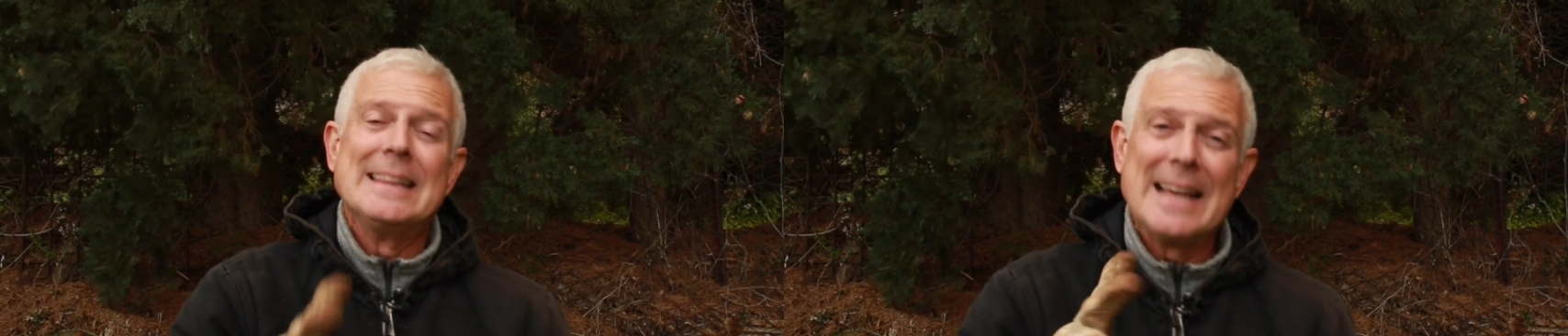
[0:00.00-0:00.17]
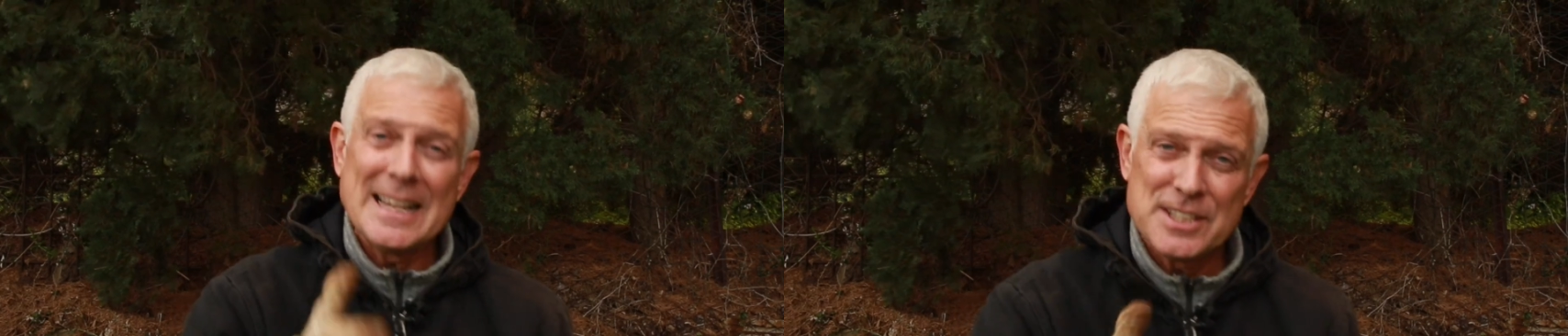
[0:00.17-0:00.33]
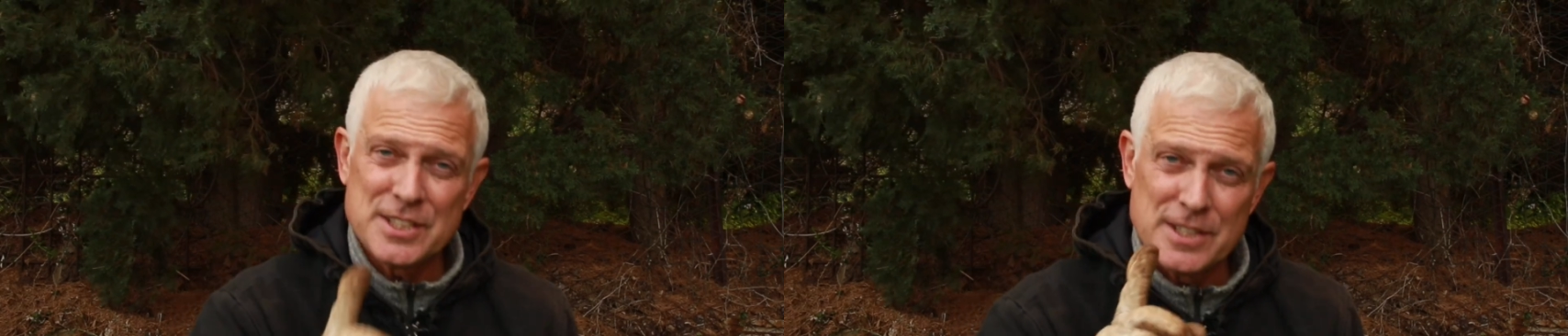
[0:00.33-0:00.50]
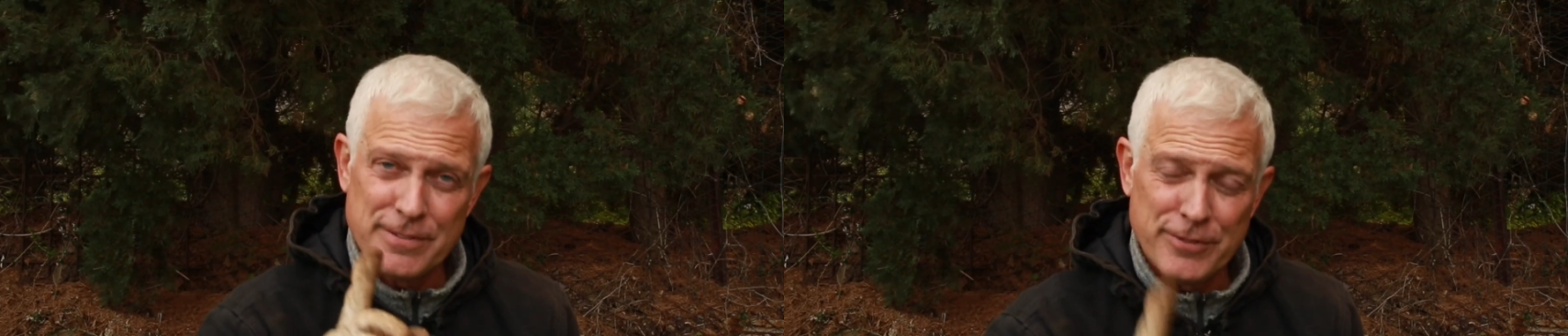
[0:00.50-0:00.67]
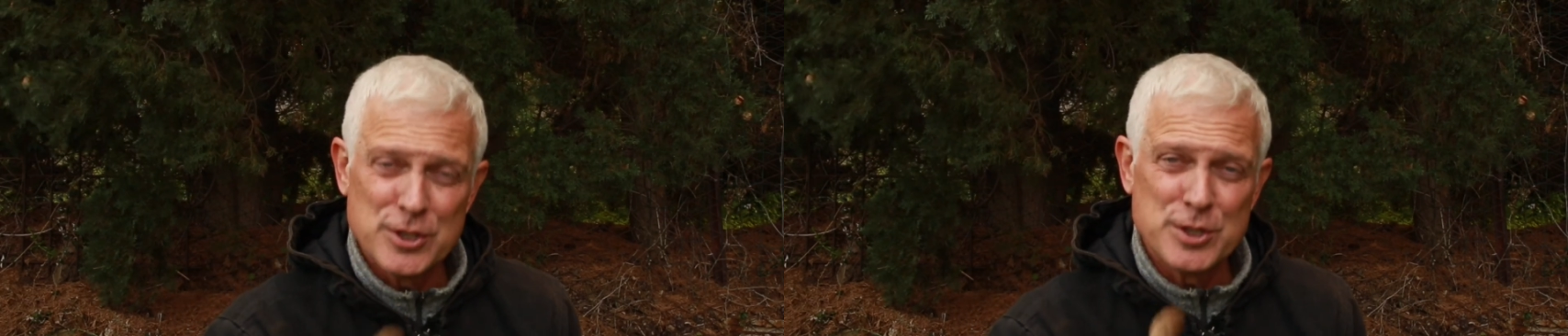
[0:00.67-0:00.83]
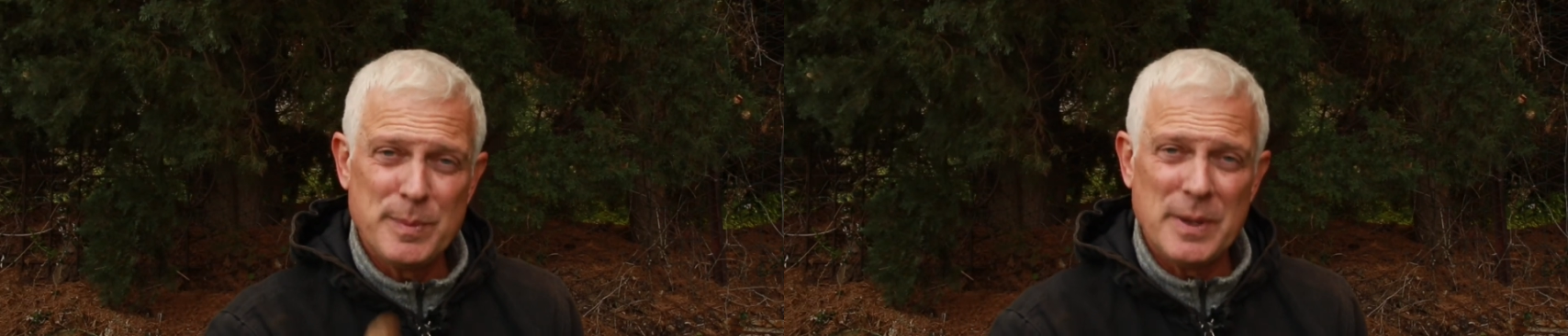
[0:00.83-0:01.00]
That's the
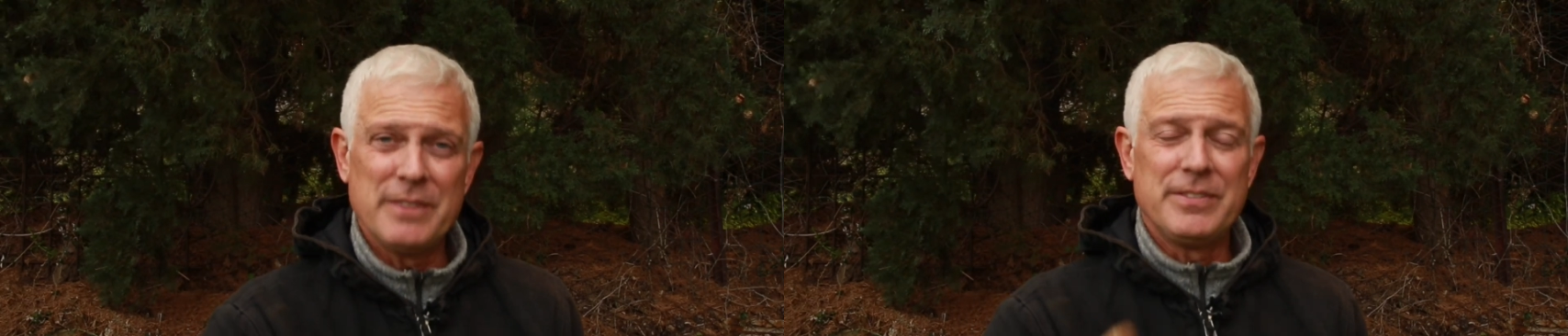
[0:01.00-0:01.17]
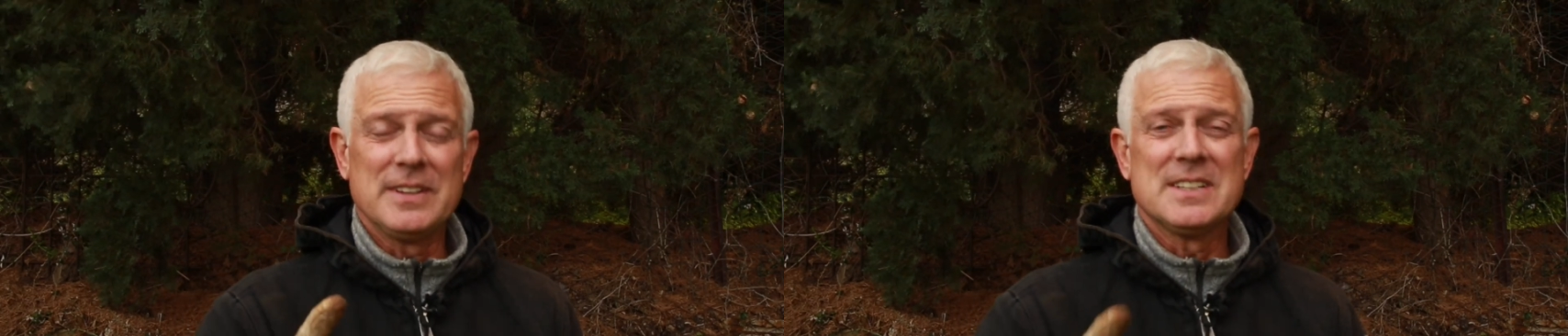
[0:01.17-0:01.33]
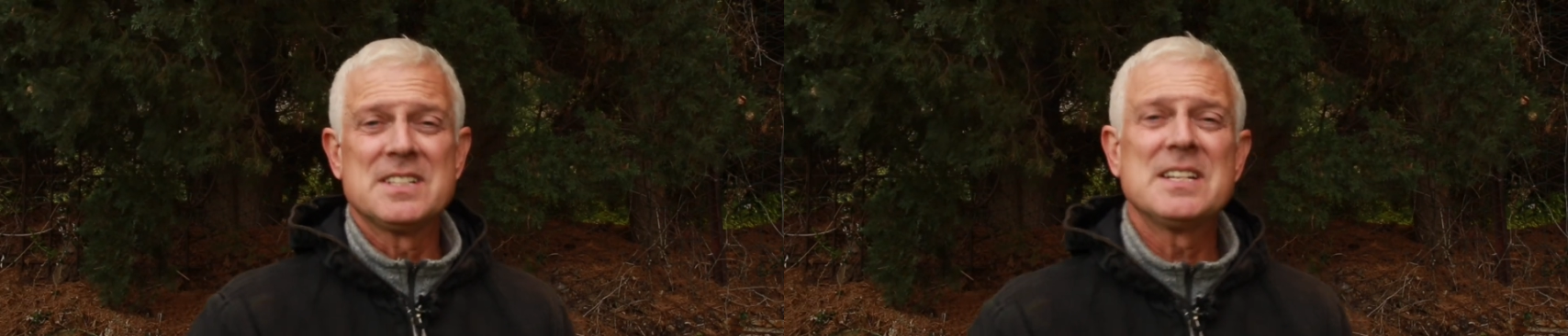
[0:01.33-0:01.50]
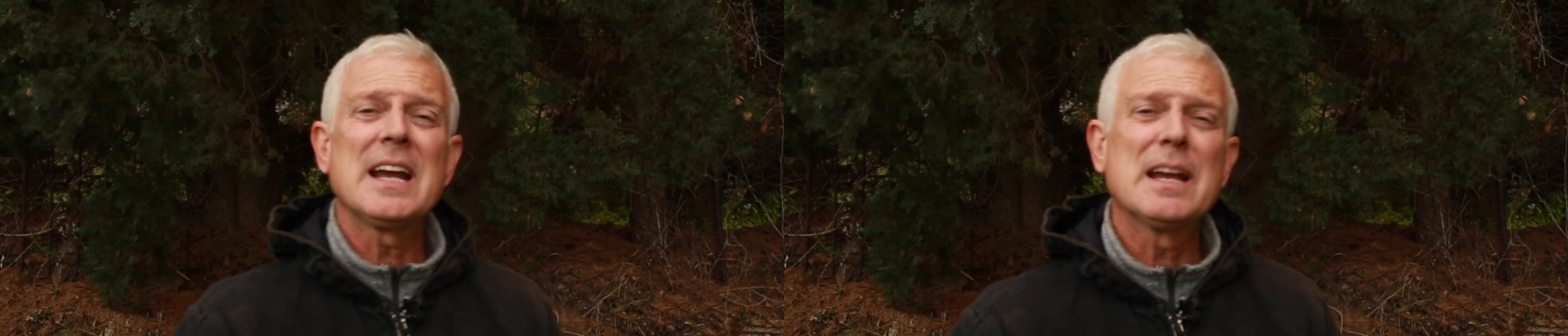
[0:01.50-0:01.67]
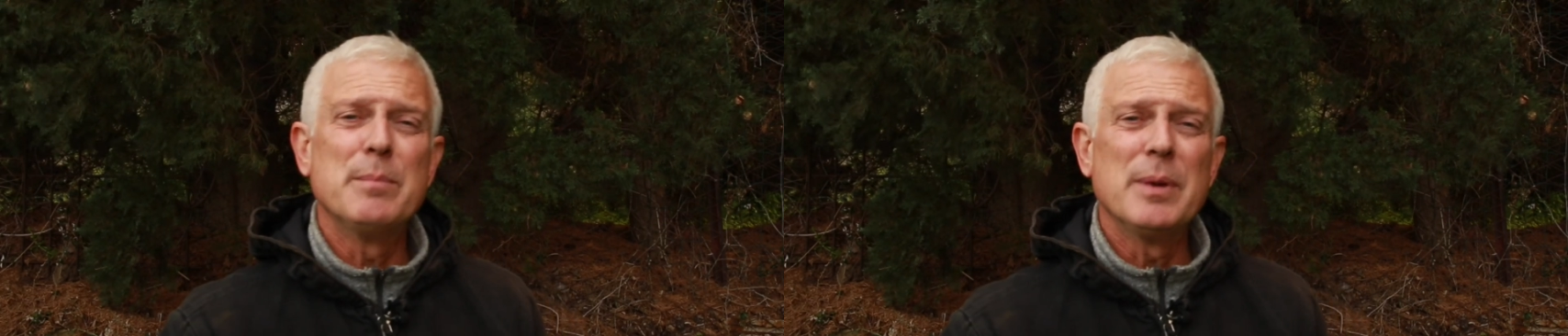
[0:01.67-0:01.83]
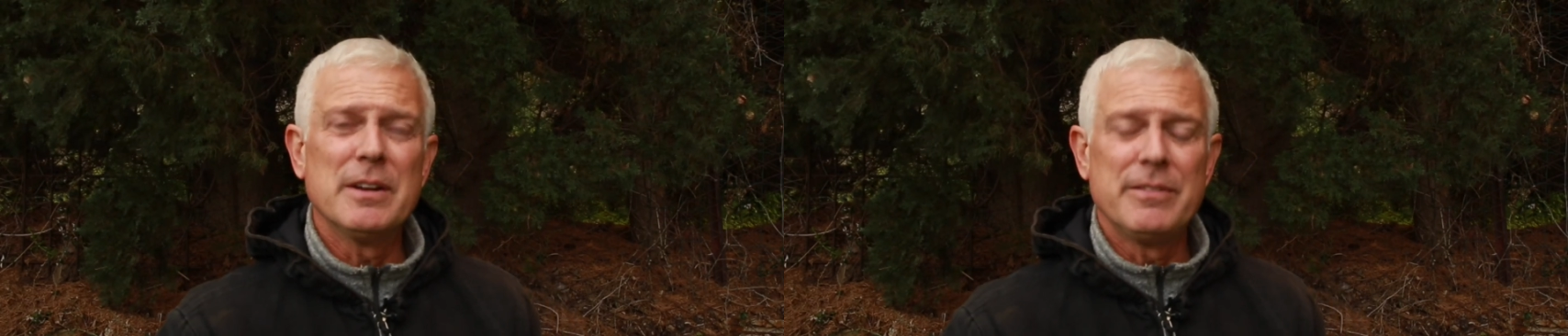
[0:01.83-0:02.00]
first benefit. The
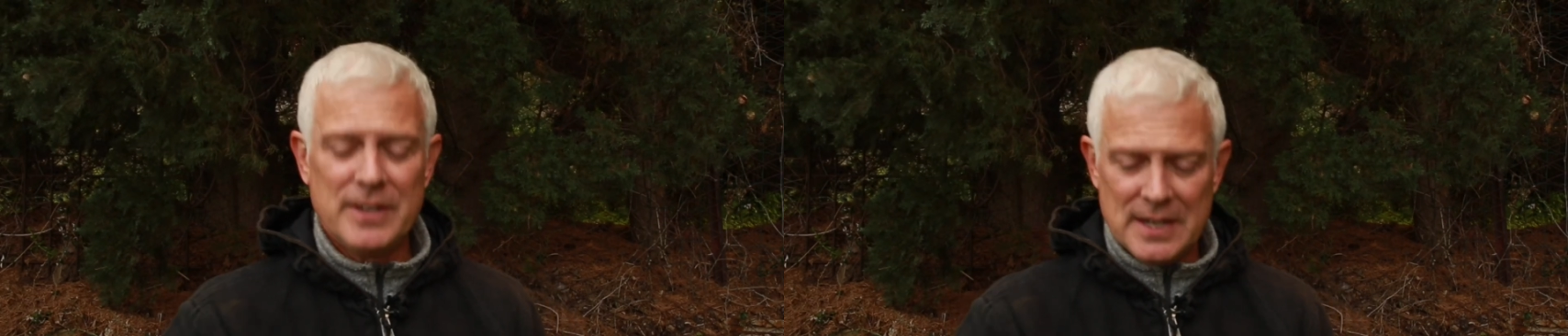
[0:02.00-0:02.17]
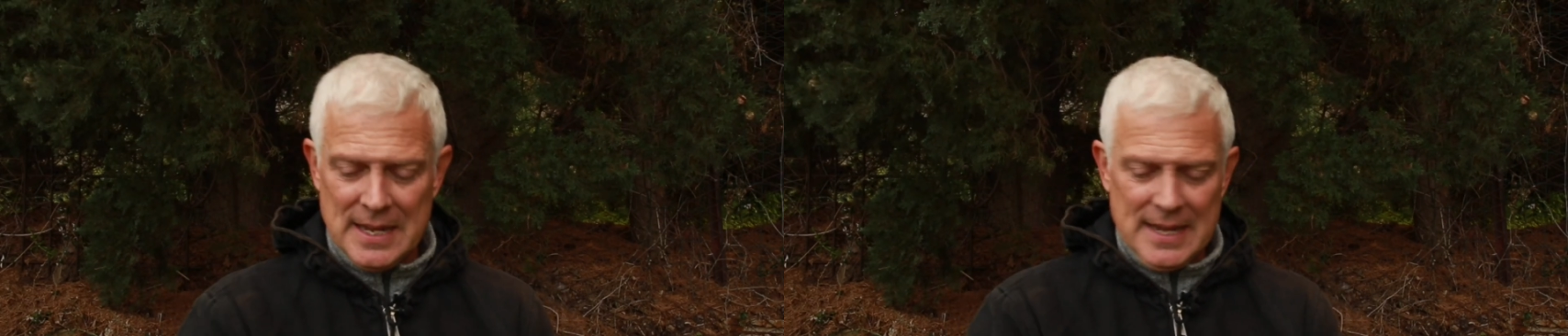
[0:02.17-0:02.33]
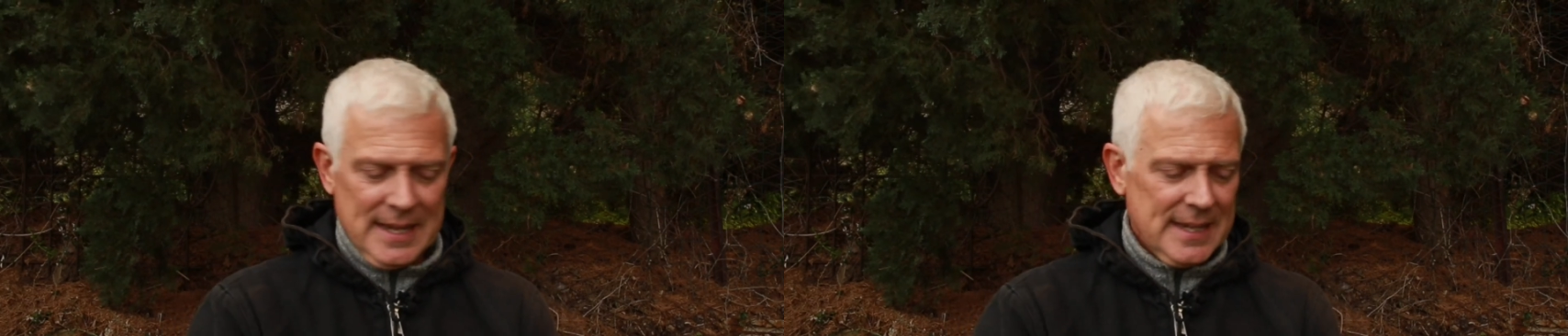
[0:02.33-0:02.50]
second benefit